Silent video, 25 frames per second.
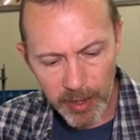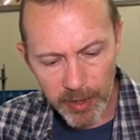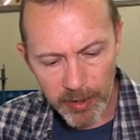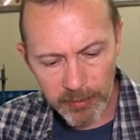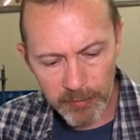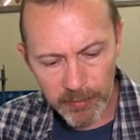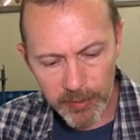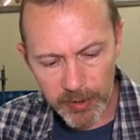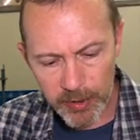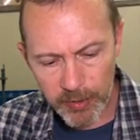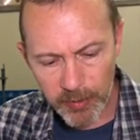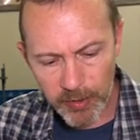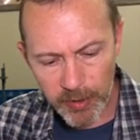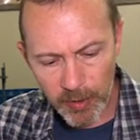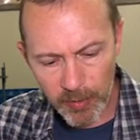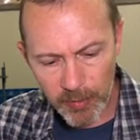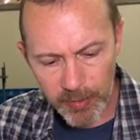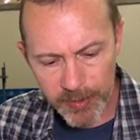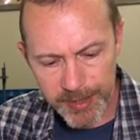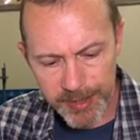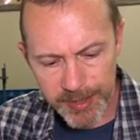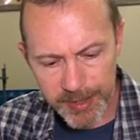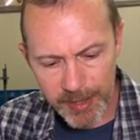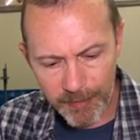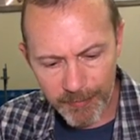you don't
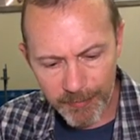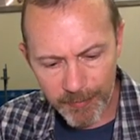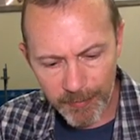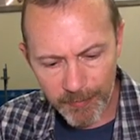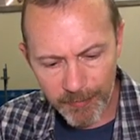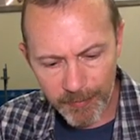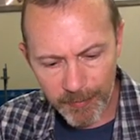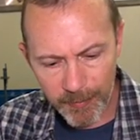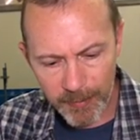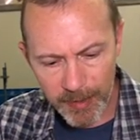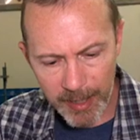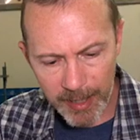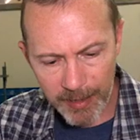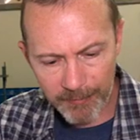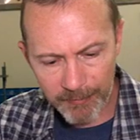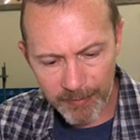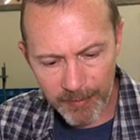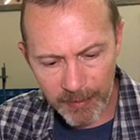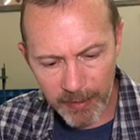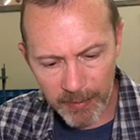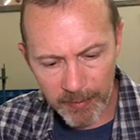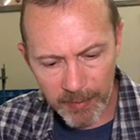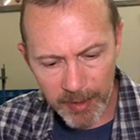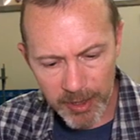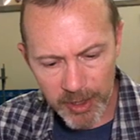suffer from that
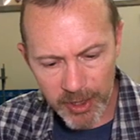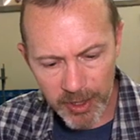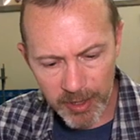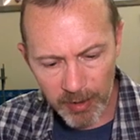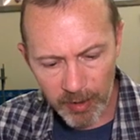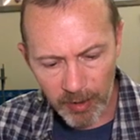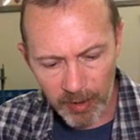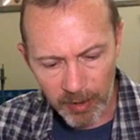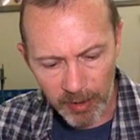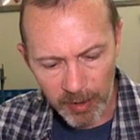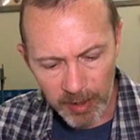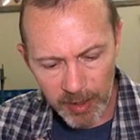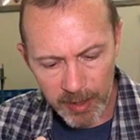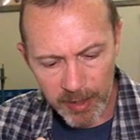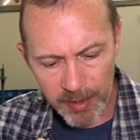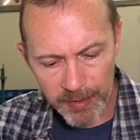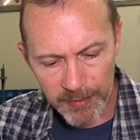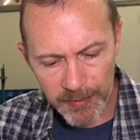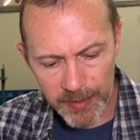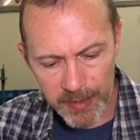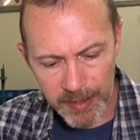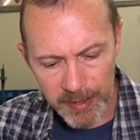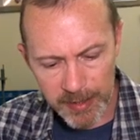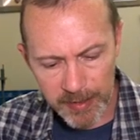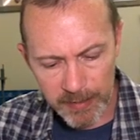very much at all.
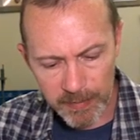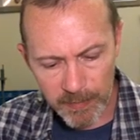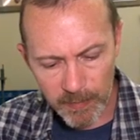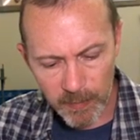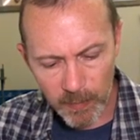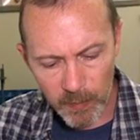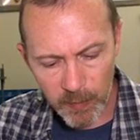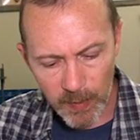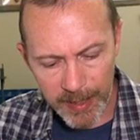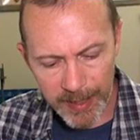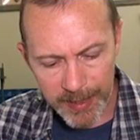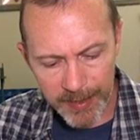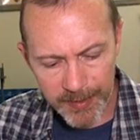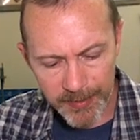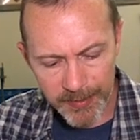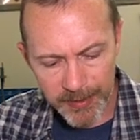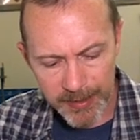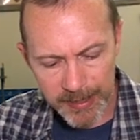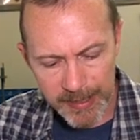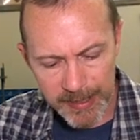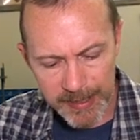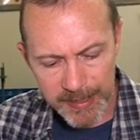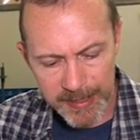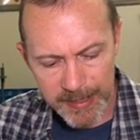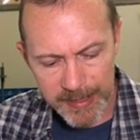The way
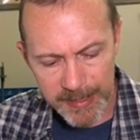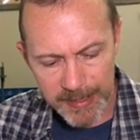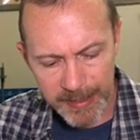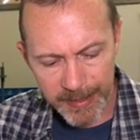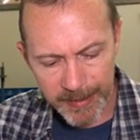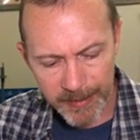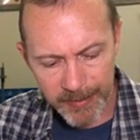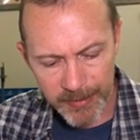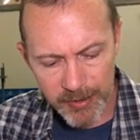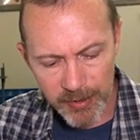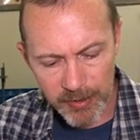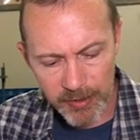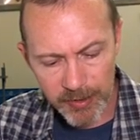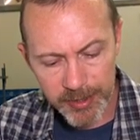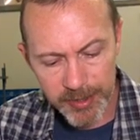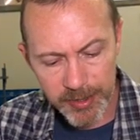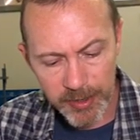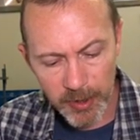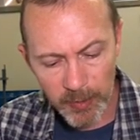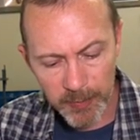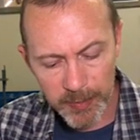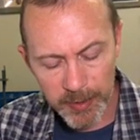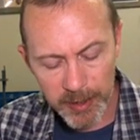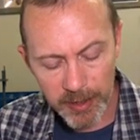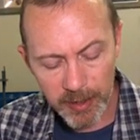these scales are
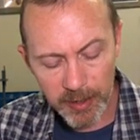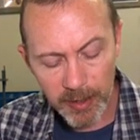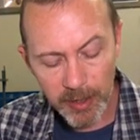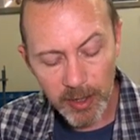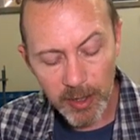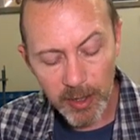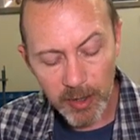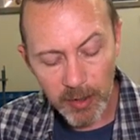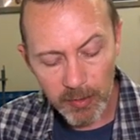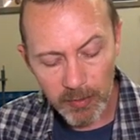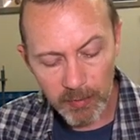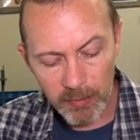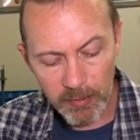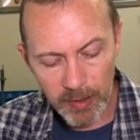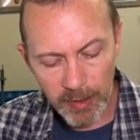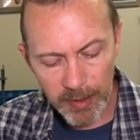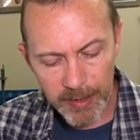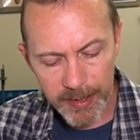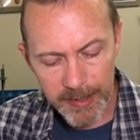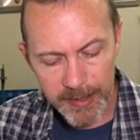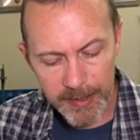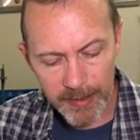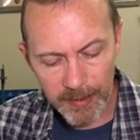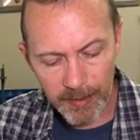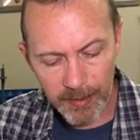sculpted
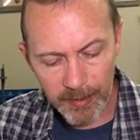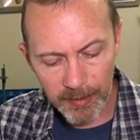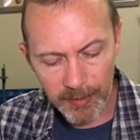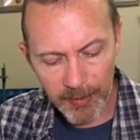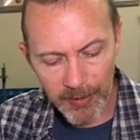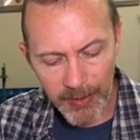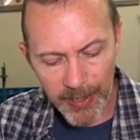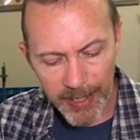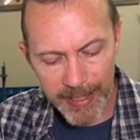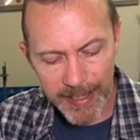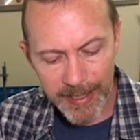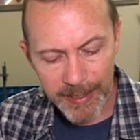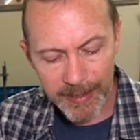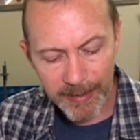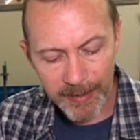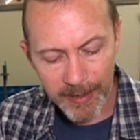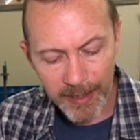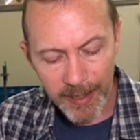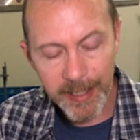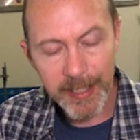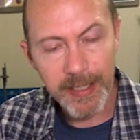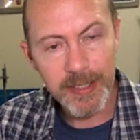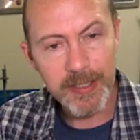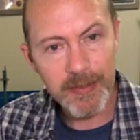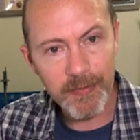really lay
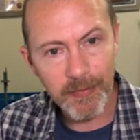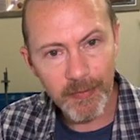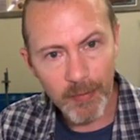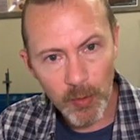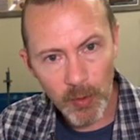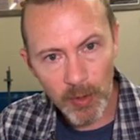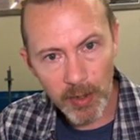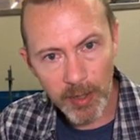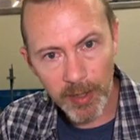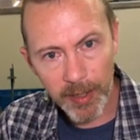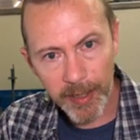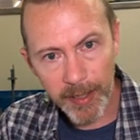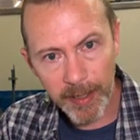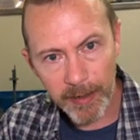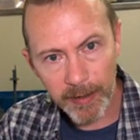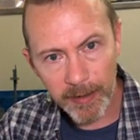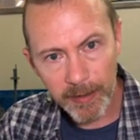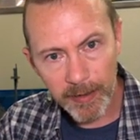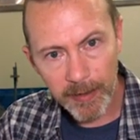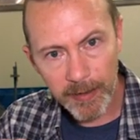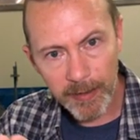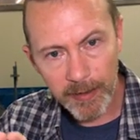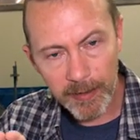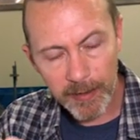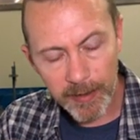nice for a,
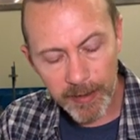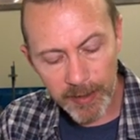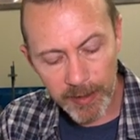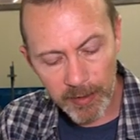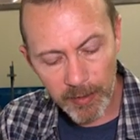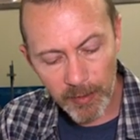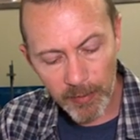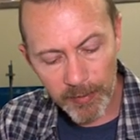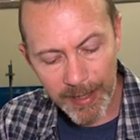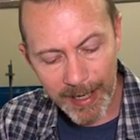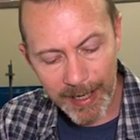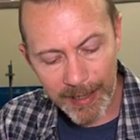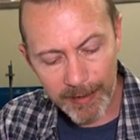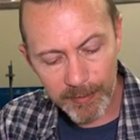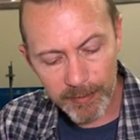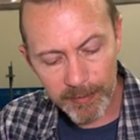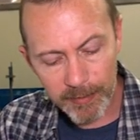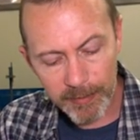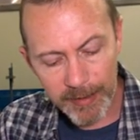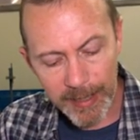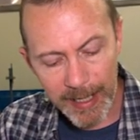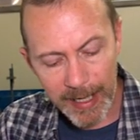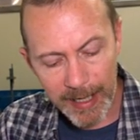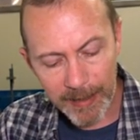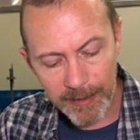
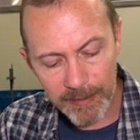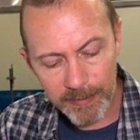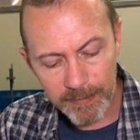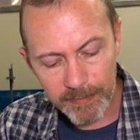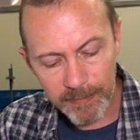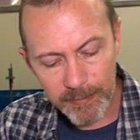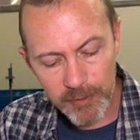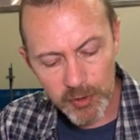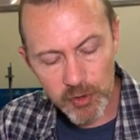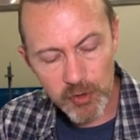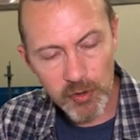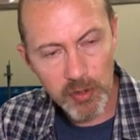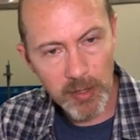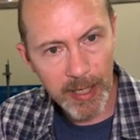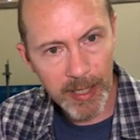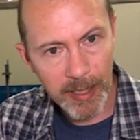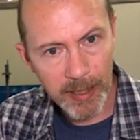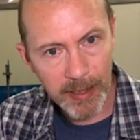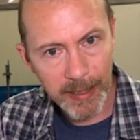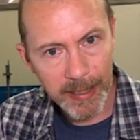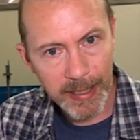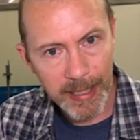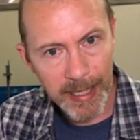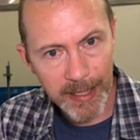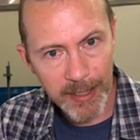that
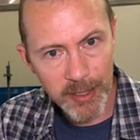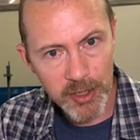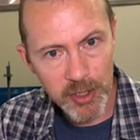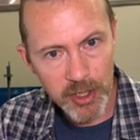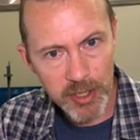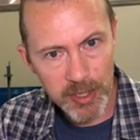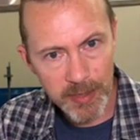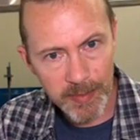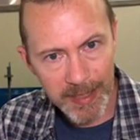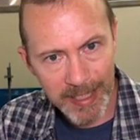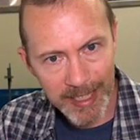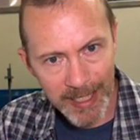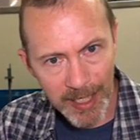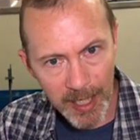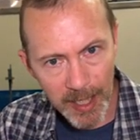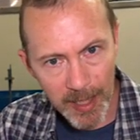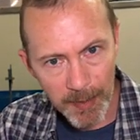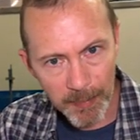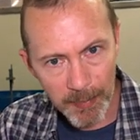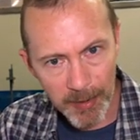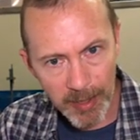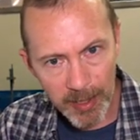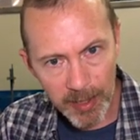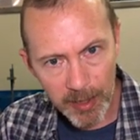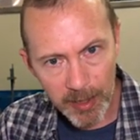trailing edge to be up
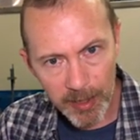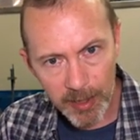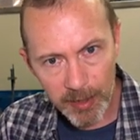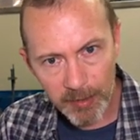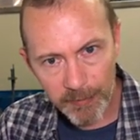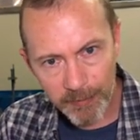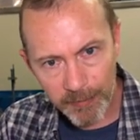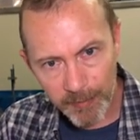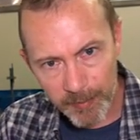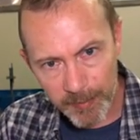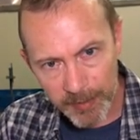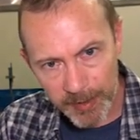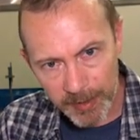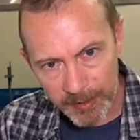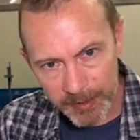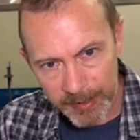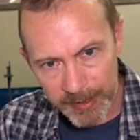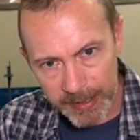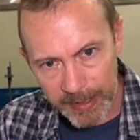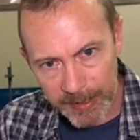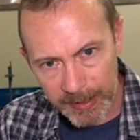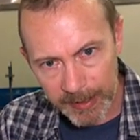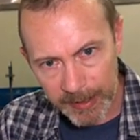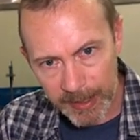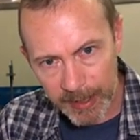from the
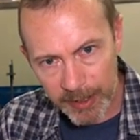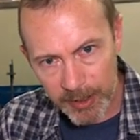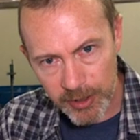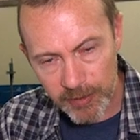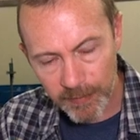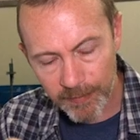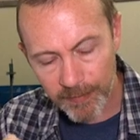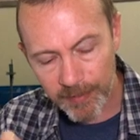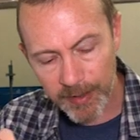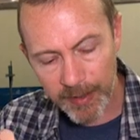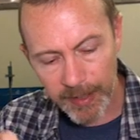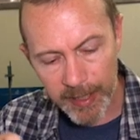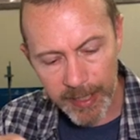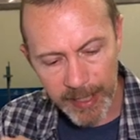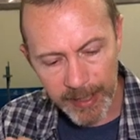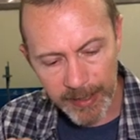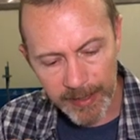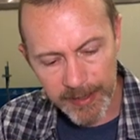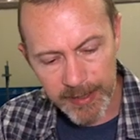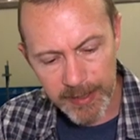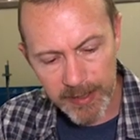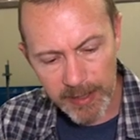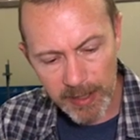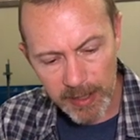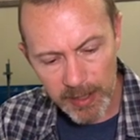leading edge of the
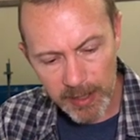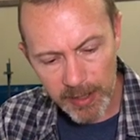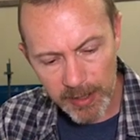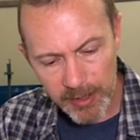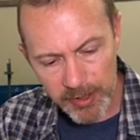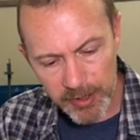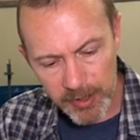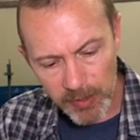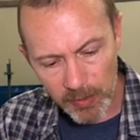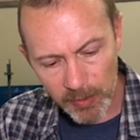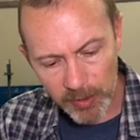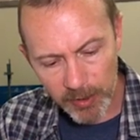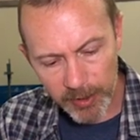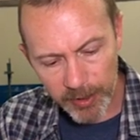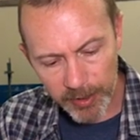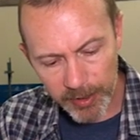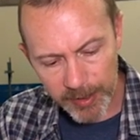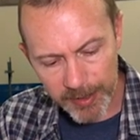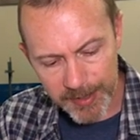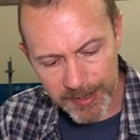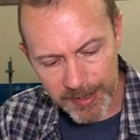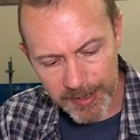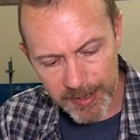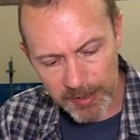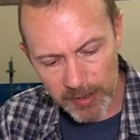next. So good
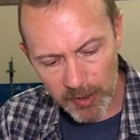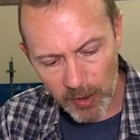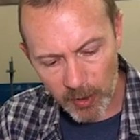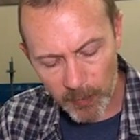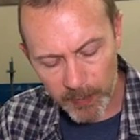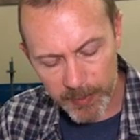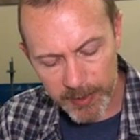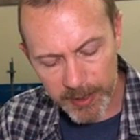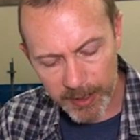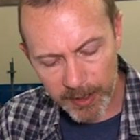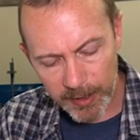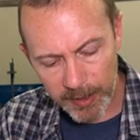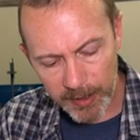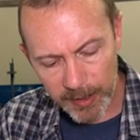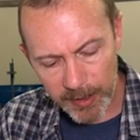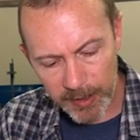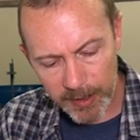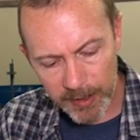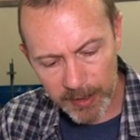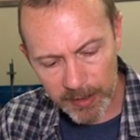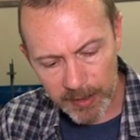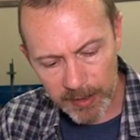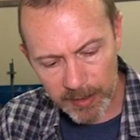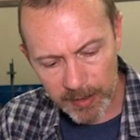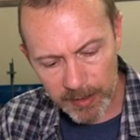sculpting
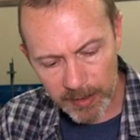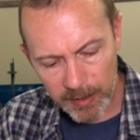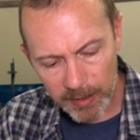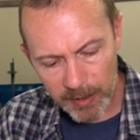in